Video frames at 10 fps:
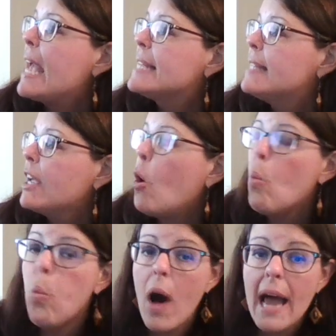is like a
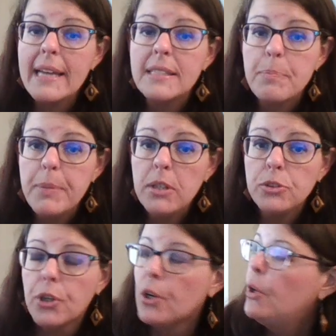wise
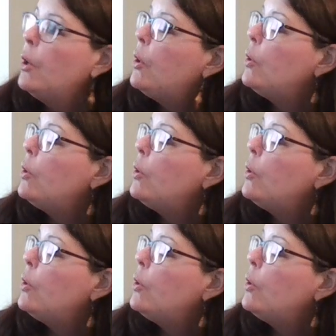builder